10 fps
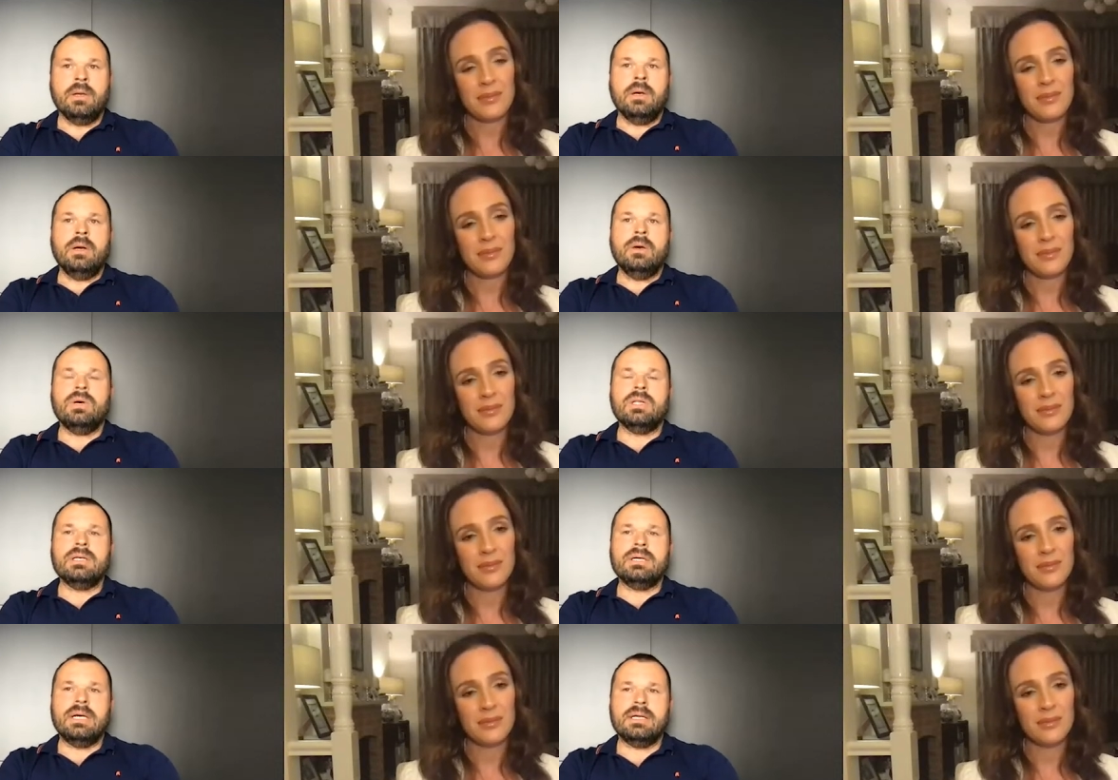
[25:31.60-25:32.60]
Speaker 1: Well,
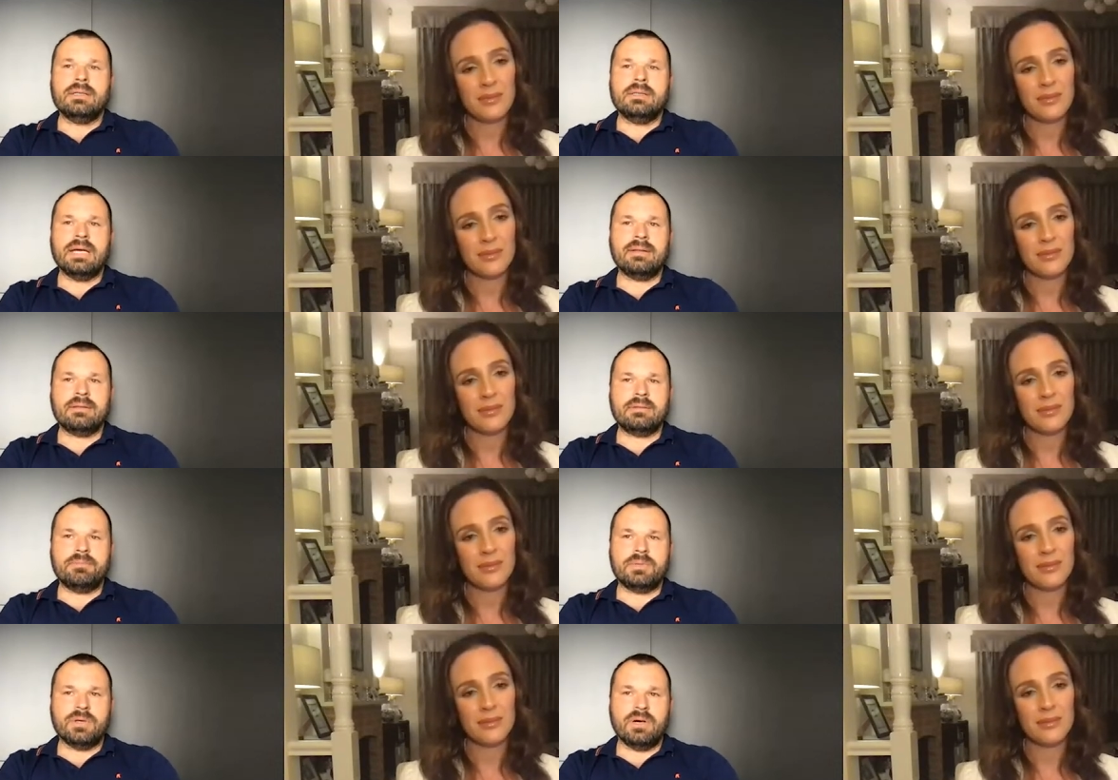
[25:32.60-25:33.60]
that
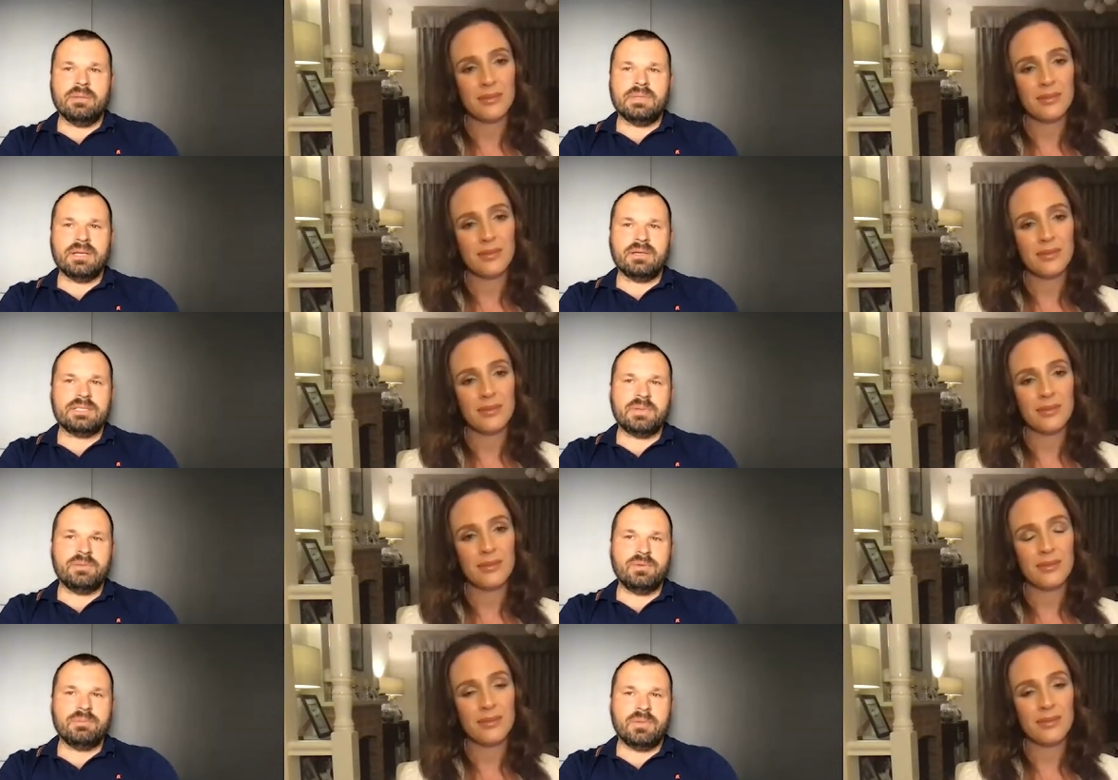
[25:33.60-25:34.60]
time that I spent with
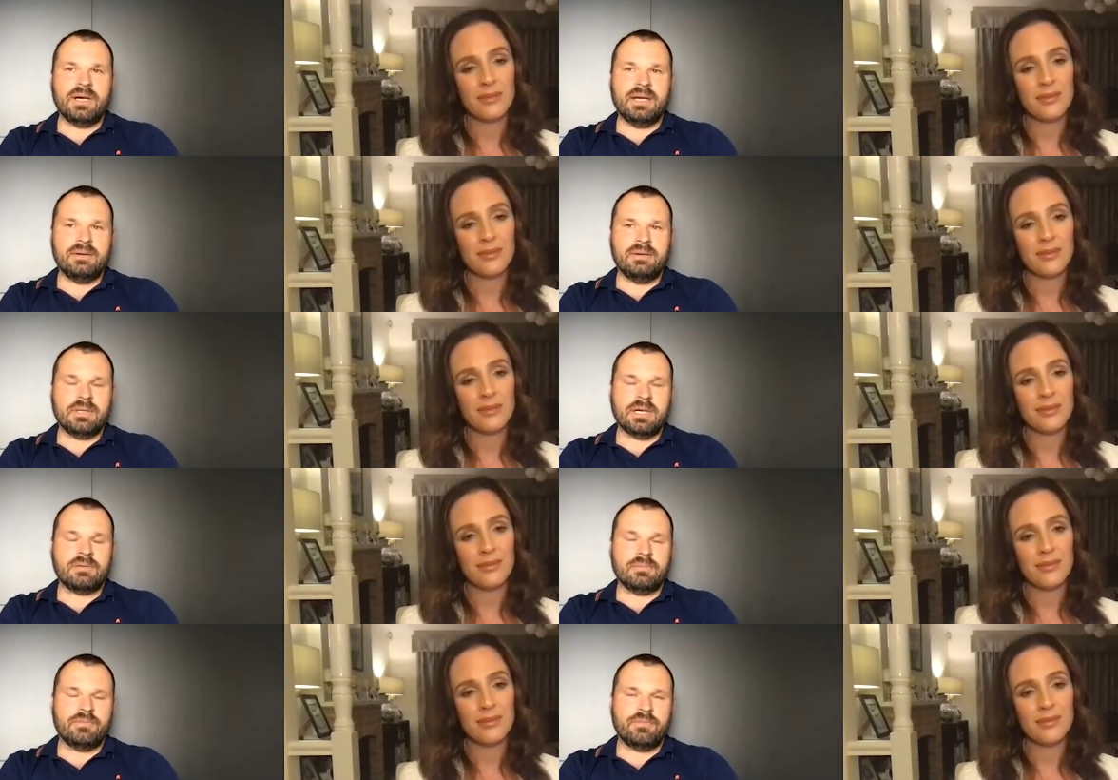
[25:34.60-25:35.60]
my, like,
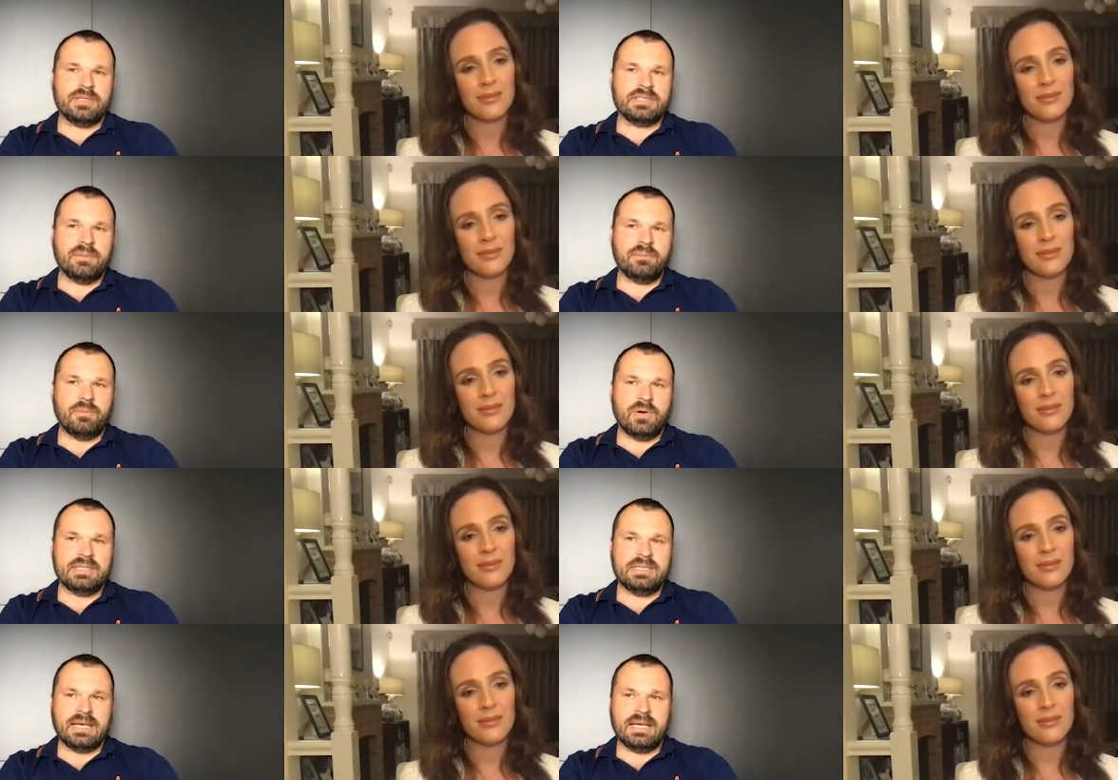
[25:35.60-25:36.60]
for example, my
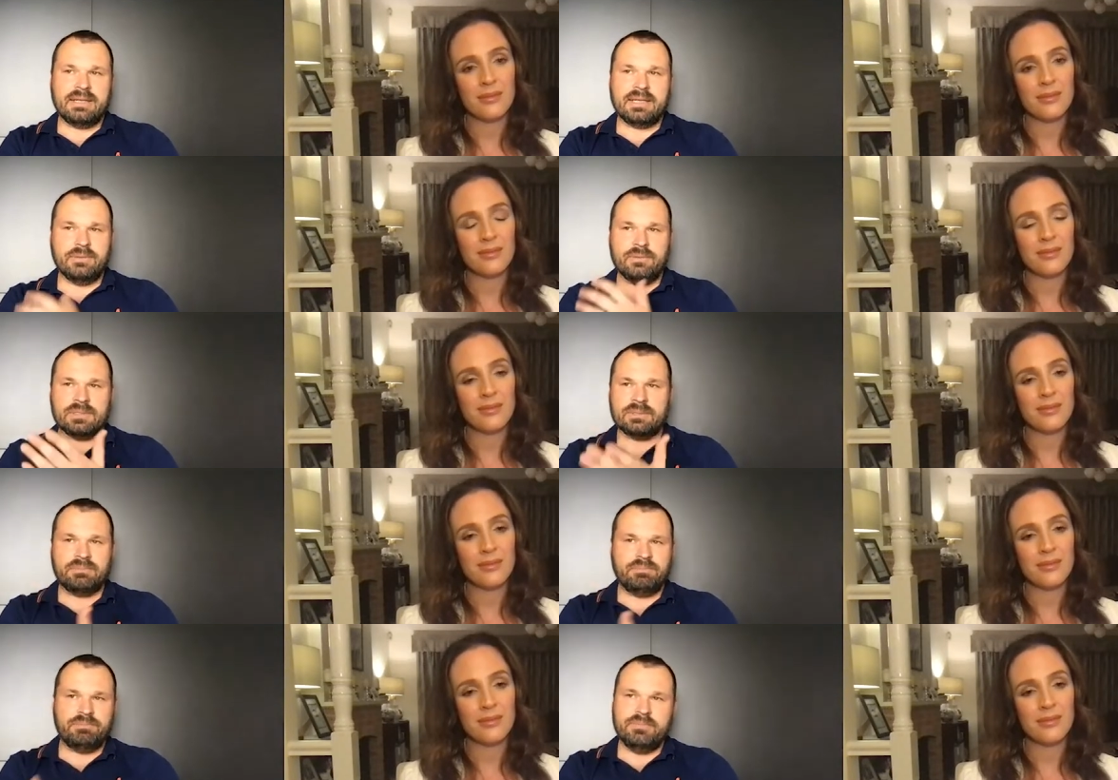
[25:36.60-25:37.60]
dad, he was a,
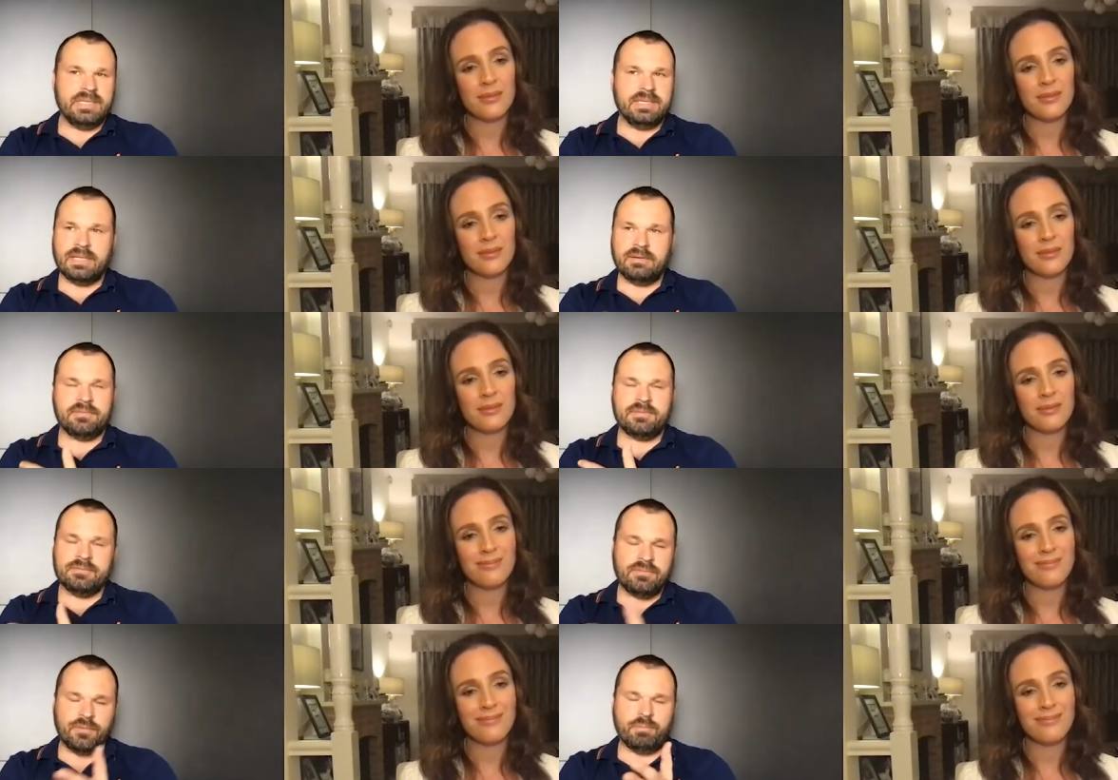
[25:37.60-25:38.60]
he loved
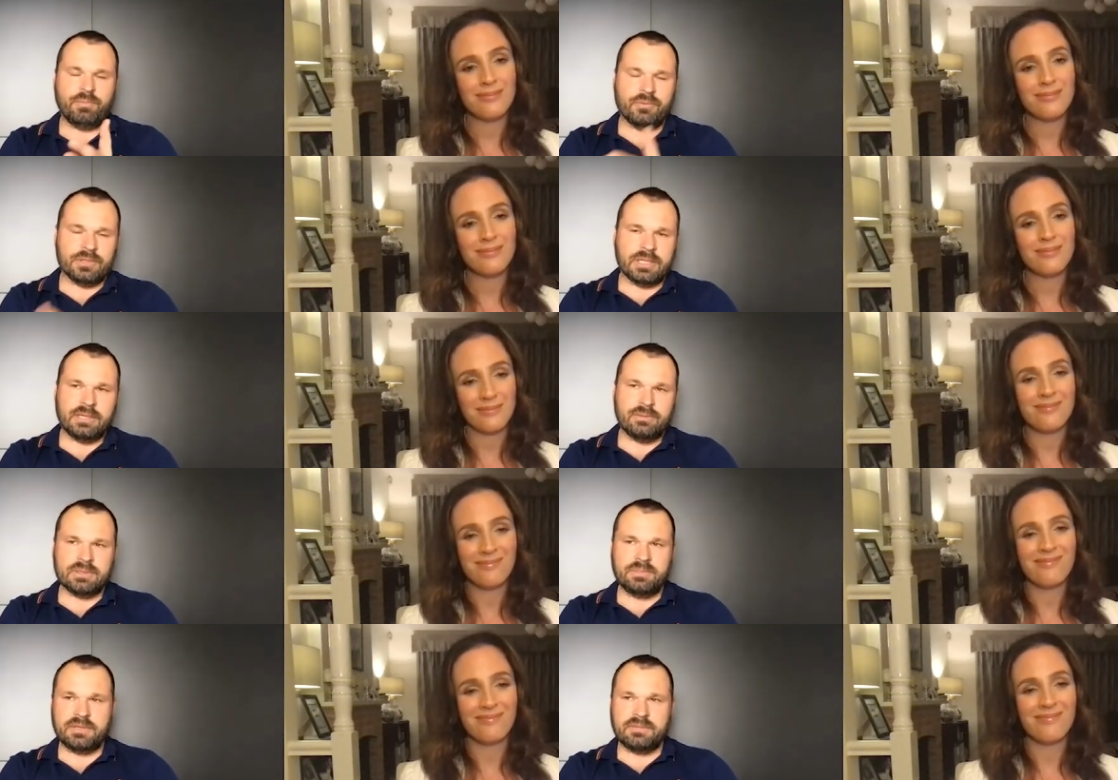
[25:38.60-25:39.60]
football, you know, he was a big
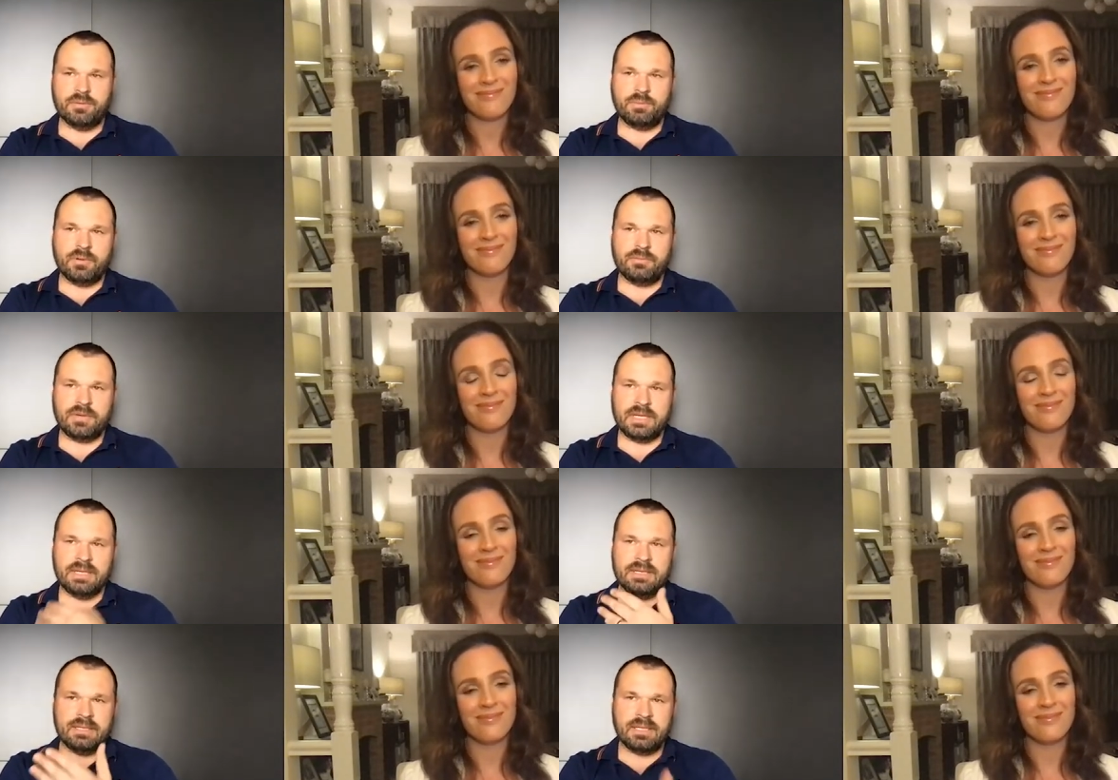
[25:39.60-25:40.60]
football fan and he
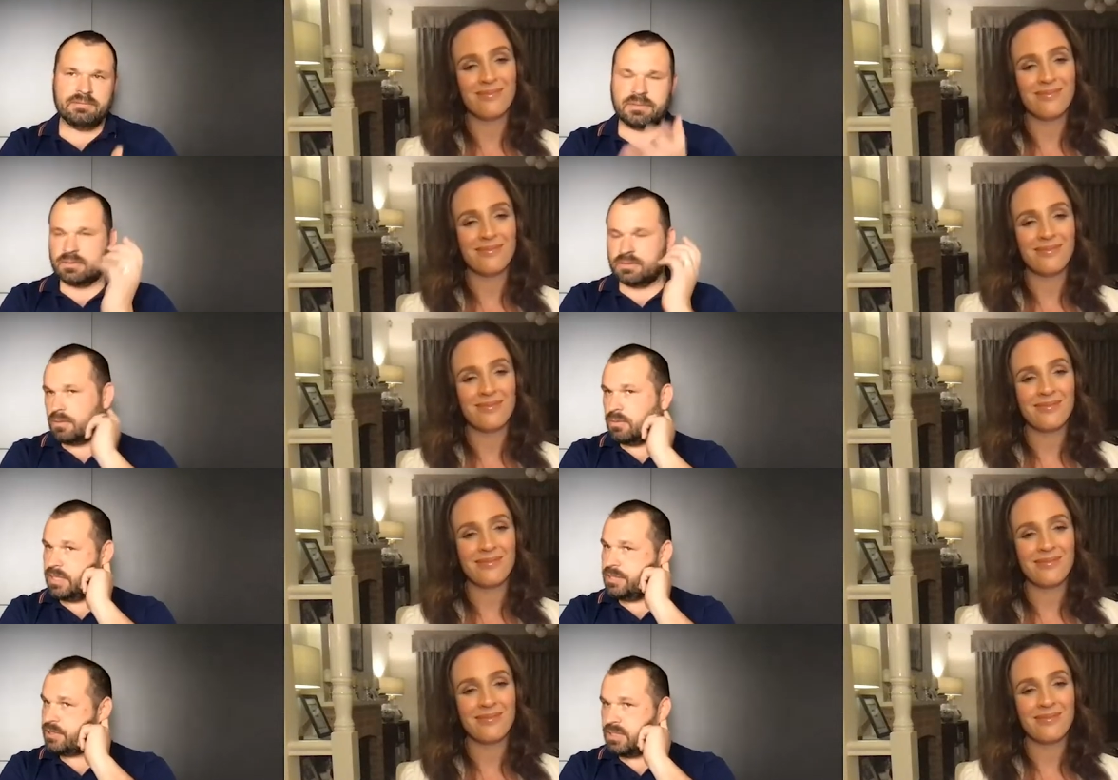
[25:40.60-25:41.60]
loved
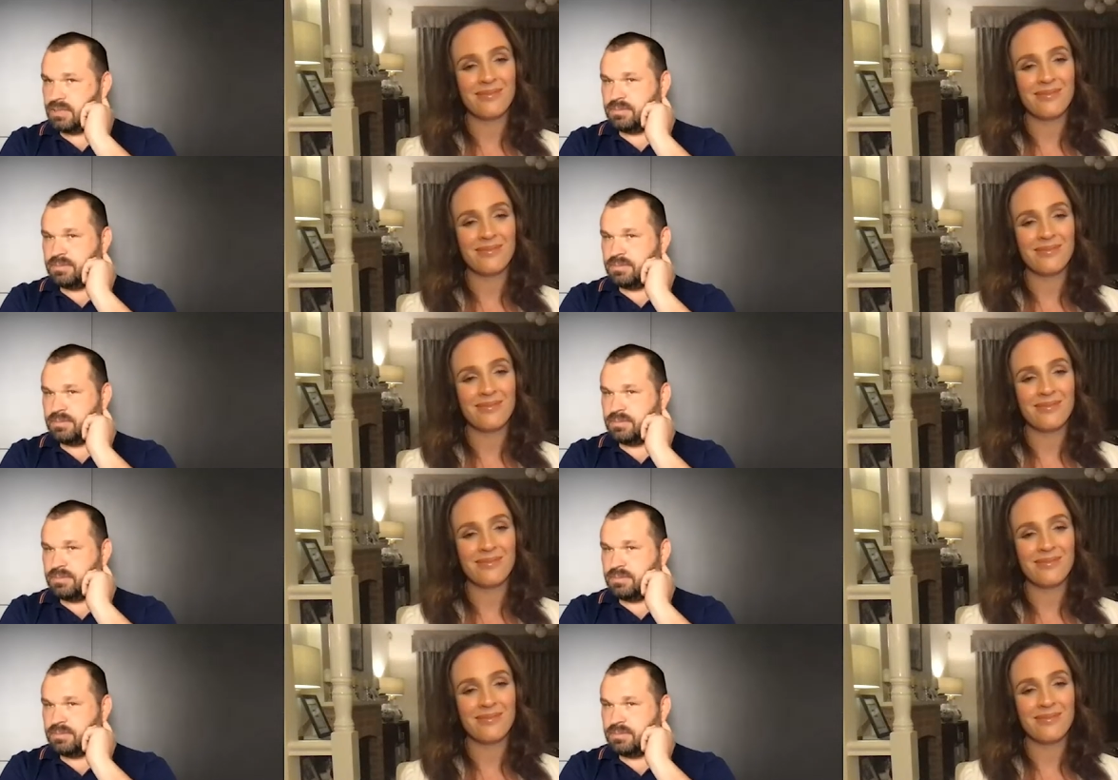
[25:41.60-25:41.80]
Croatia